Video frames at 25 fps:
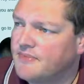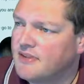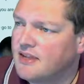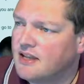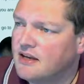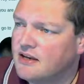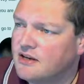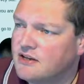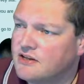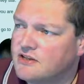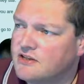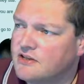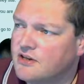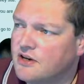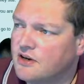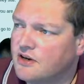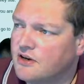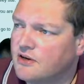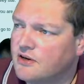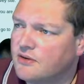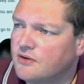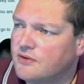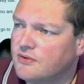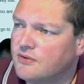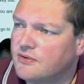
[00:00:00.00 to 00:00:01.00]

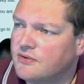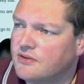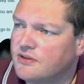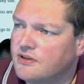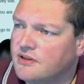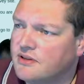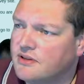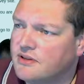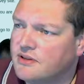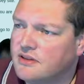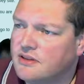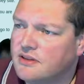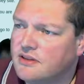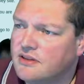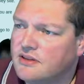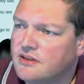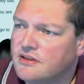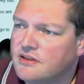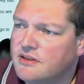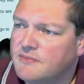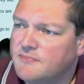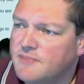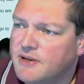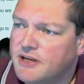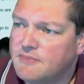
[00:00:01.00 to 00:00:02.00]
So
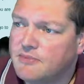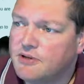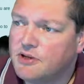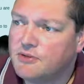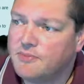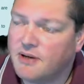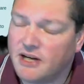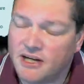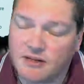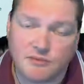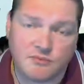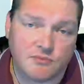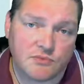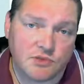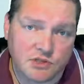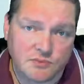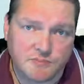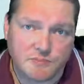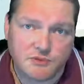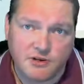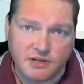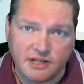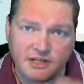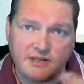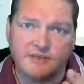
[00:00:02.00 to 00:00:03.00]
BigBlueButton was
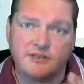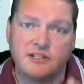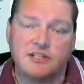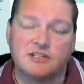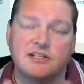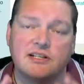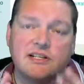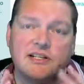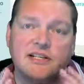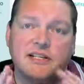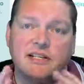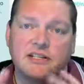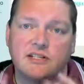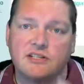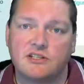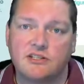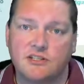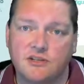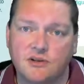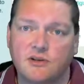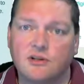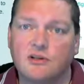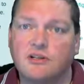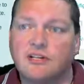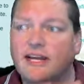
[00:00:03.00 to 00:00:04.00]
previously
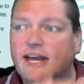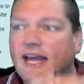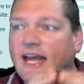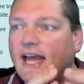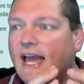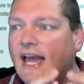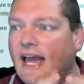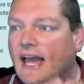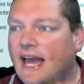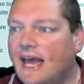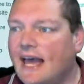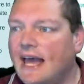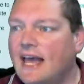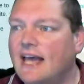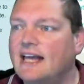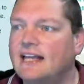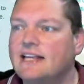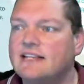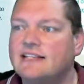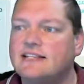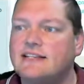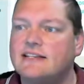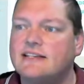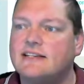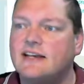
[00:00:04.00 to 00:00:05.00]
installed
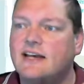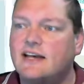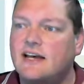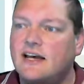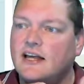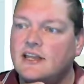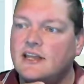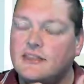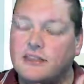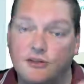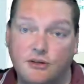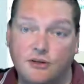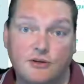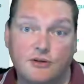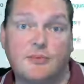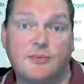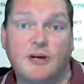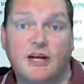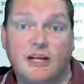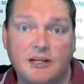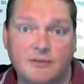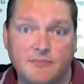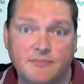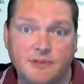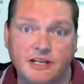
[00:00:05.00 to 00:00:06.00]
as a
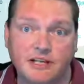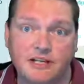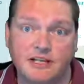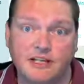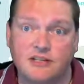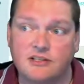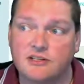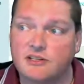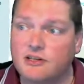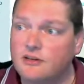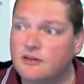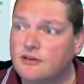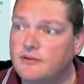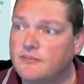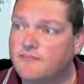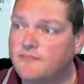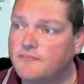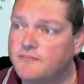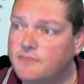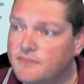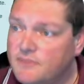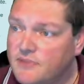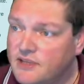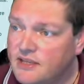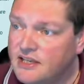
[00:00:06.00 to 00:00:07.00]
third-party plugin. So
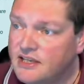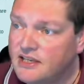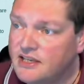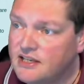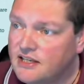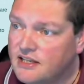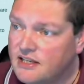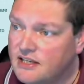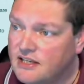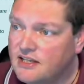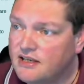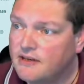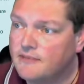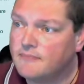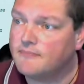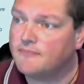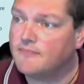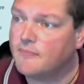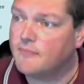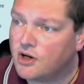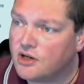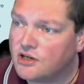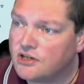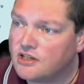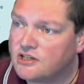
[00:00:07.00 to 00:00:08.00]
the
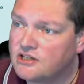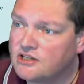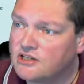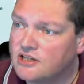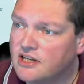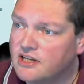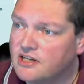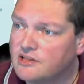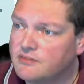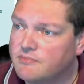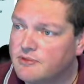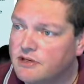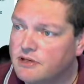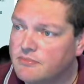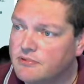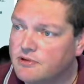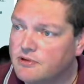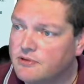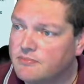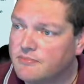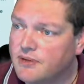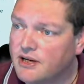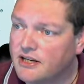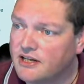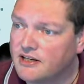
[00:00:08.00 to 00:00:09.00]
mod /
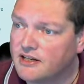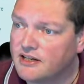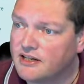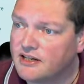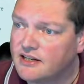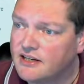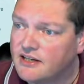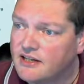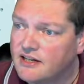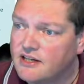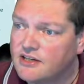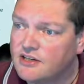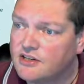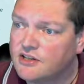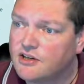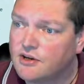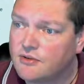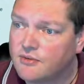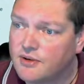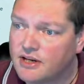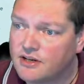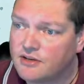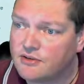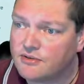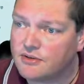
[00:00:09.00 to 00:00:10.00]
BigBlueButton
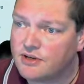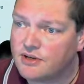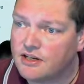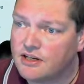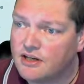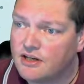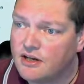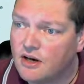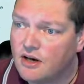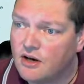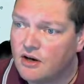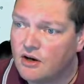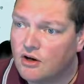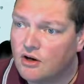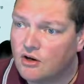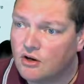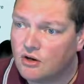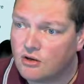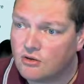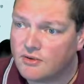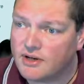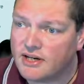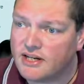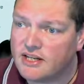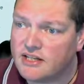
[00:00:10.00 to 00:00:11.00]
directory
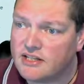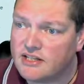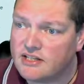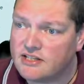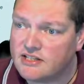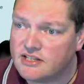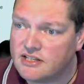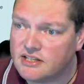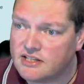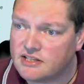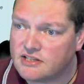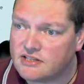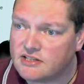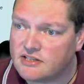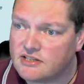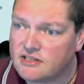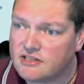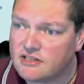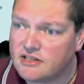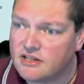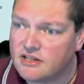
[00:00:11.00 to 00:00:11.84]
already exists.